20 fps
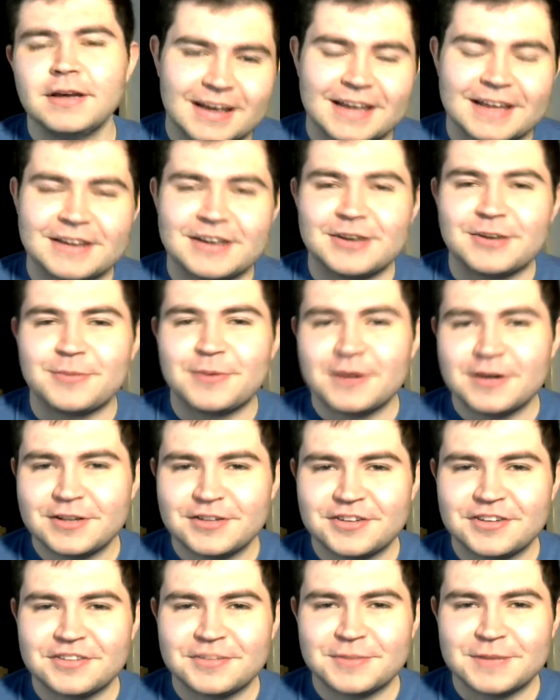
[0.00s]
Again, I
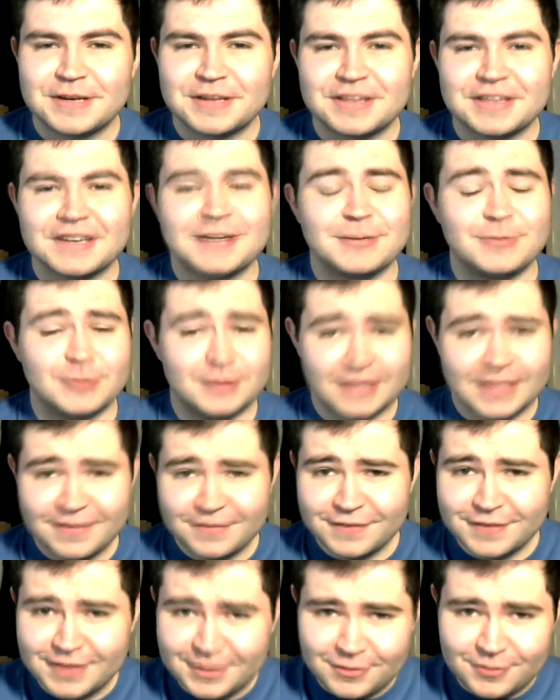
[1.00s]
apologise about that. I will
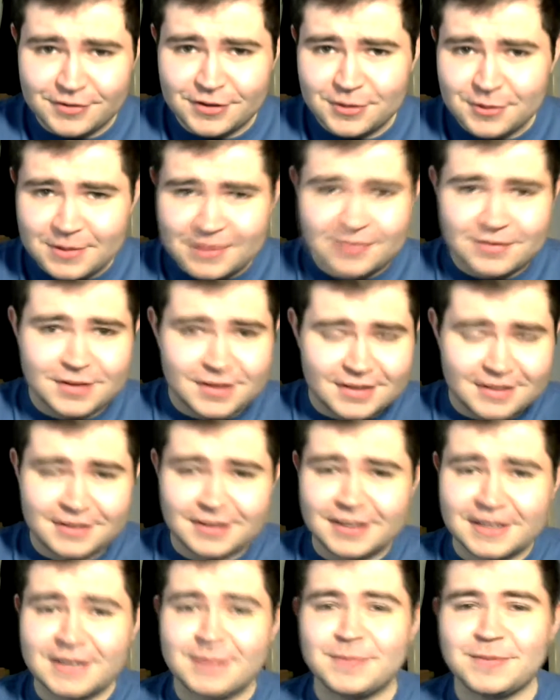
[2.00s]
definitely review every
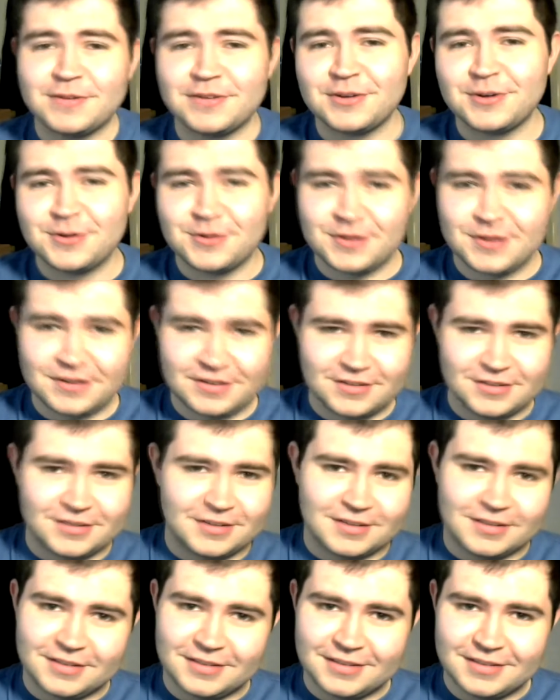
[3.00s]
single episode. It's
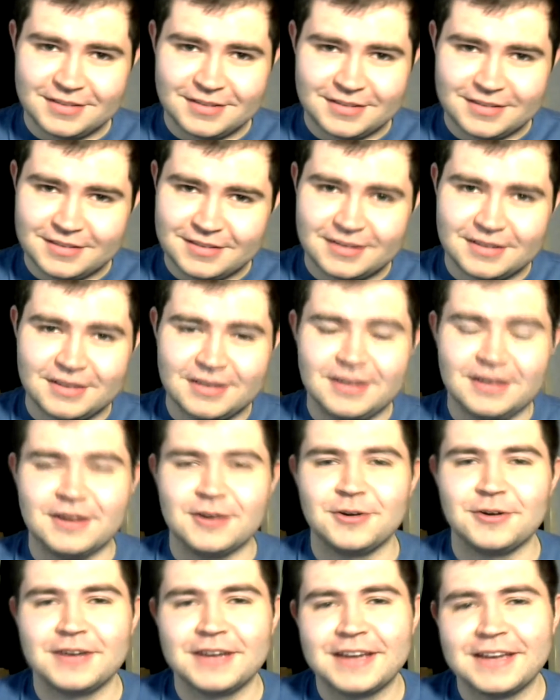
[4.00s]
just,
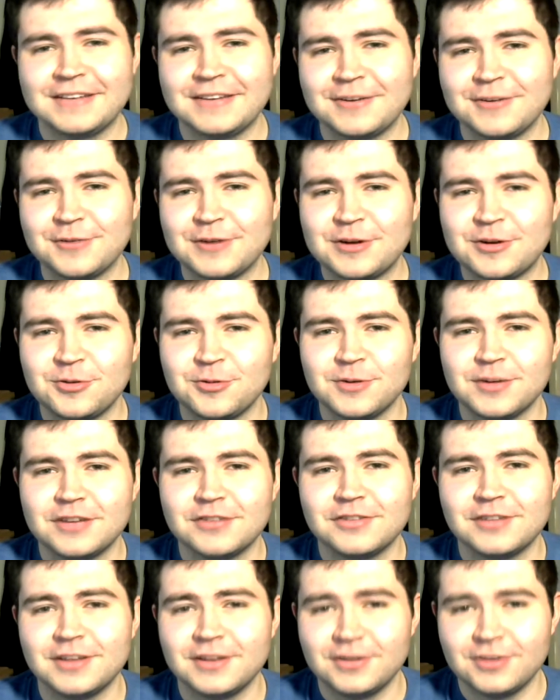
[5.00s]
getting around to
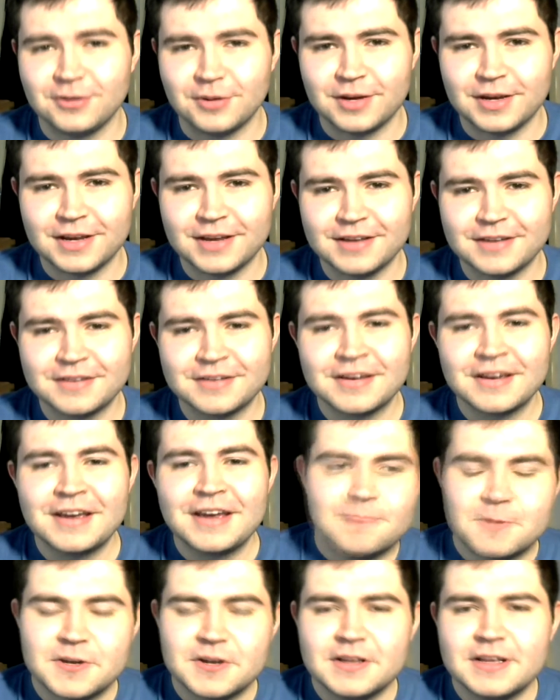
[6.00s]
actually doing it.
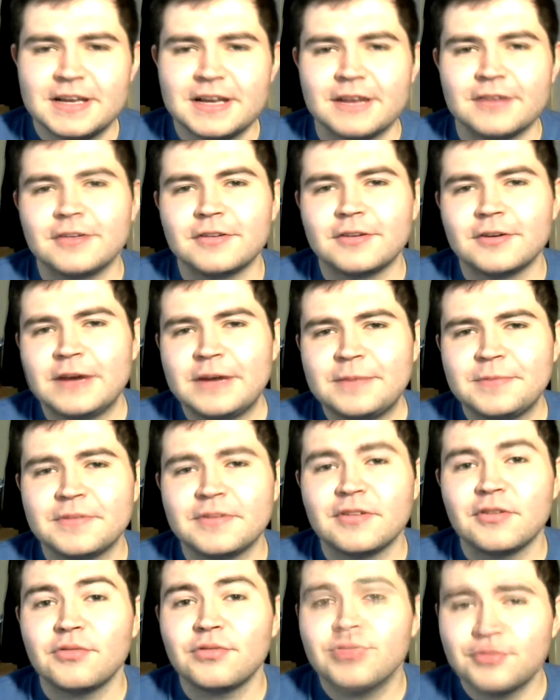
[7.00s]
But yeah, so
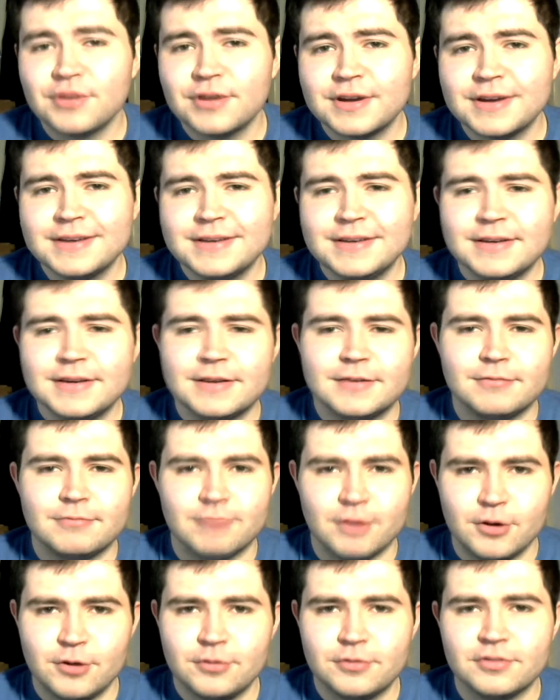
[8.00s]
episode 3,
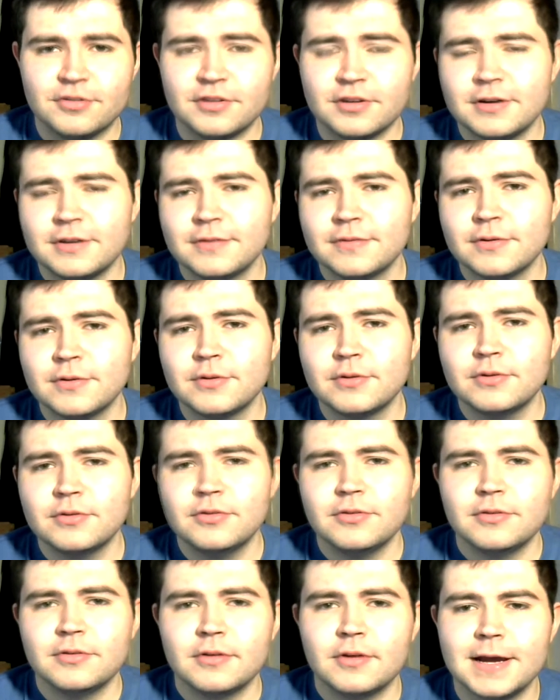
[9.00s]
Rosa, of
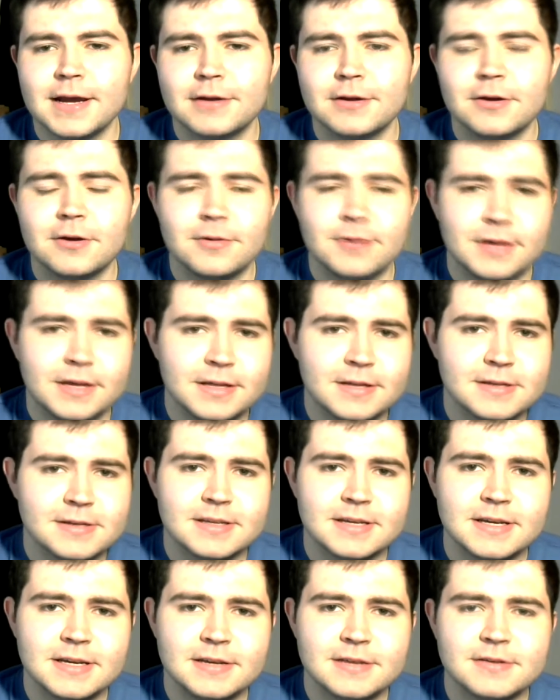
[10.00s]
course. And going
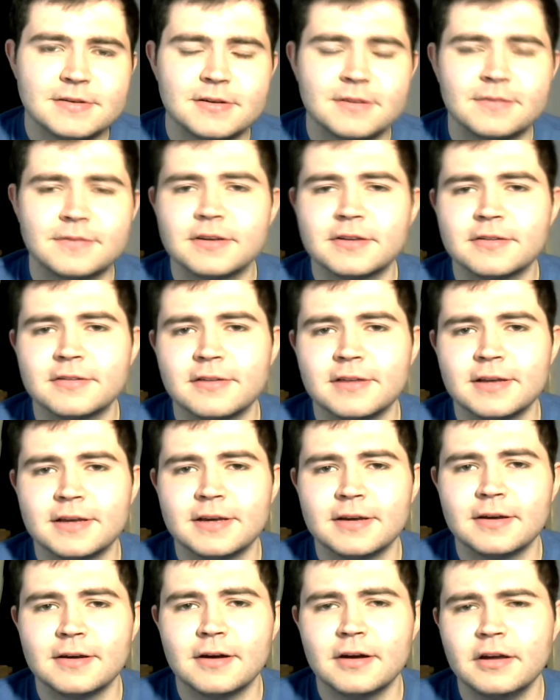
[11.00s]
into this,
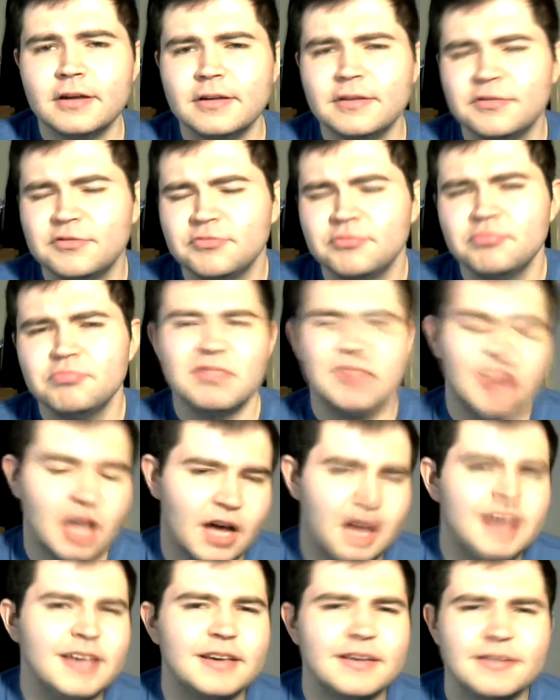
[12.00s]
obviously, I
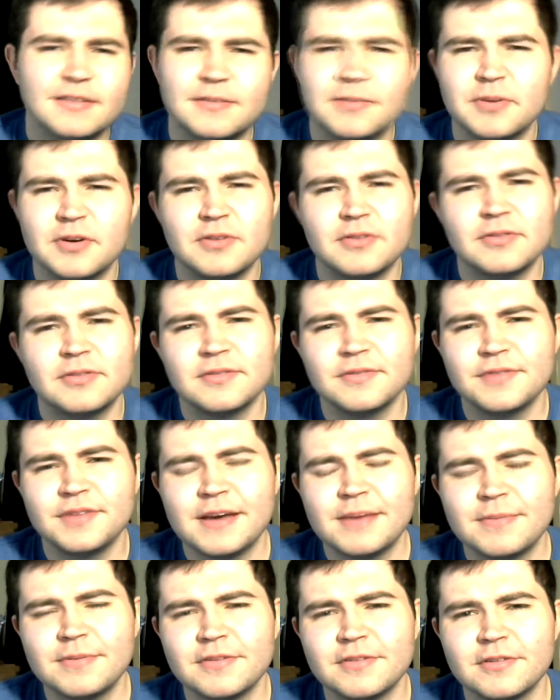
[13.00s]
liked both of
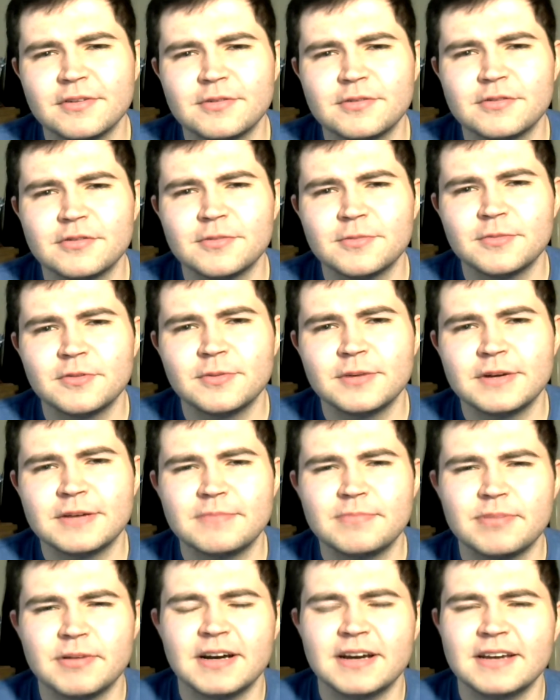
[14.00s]
the episodes up to
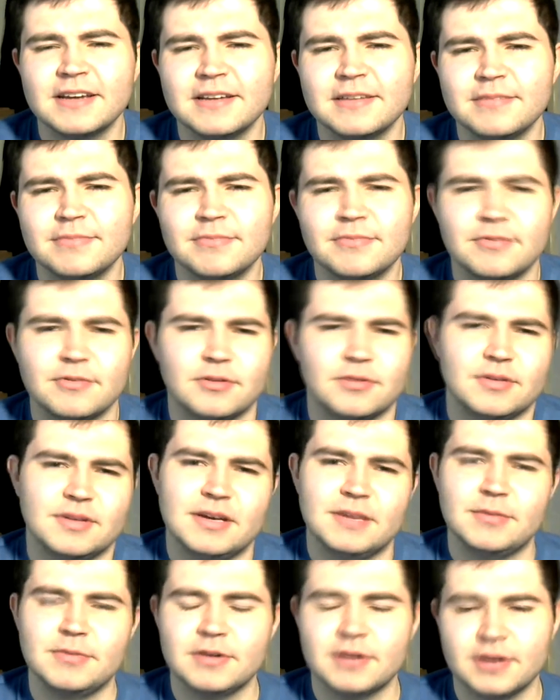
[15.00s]
it, but I thought
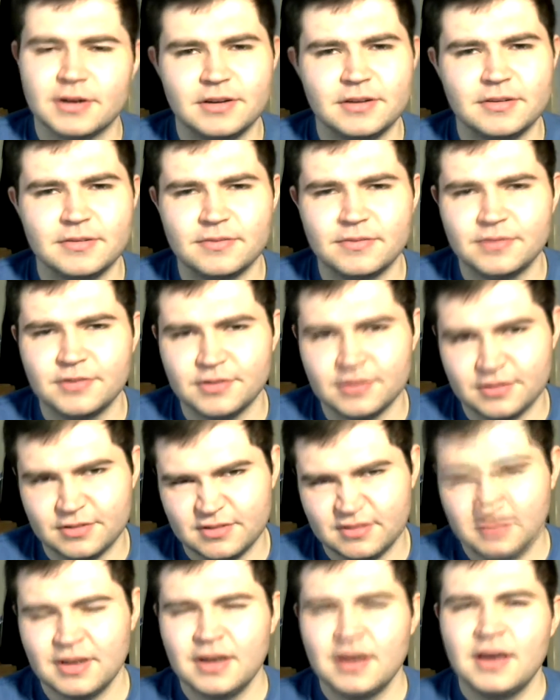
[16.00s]
they were kind of
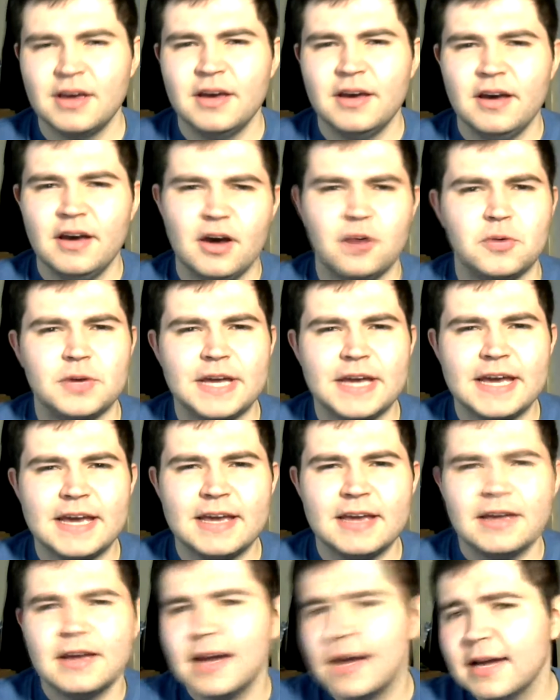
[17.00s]
just
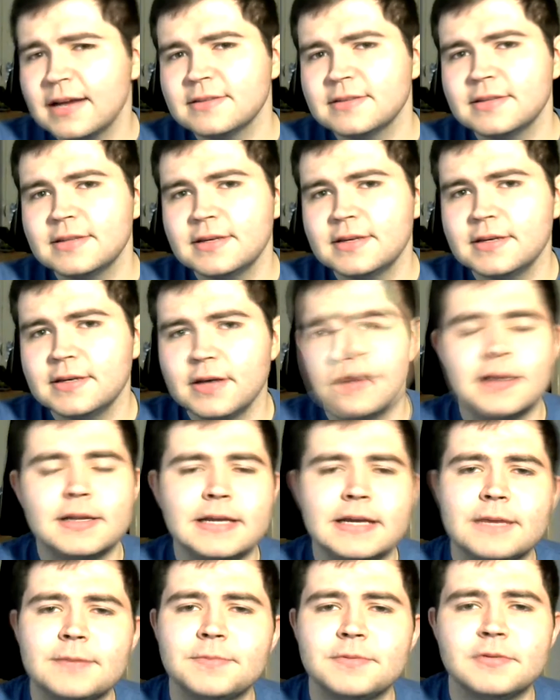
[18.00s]
okay, as the
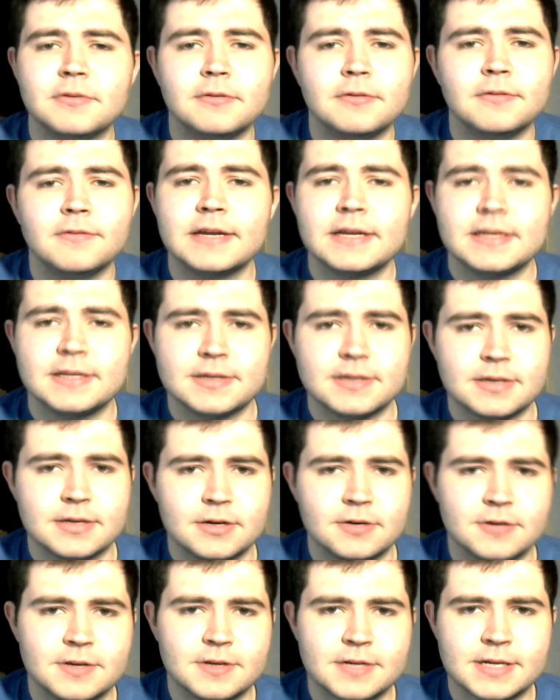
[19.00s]
early episodes of any
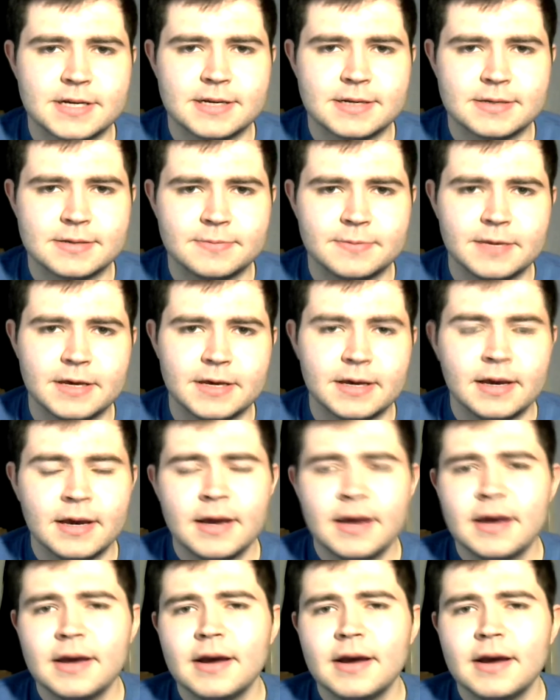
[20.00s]
series tend to be.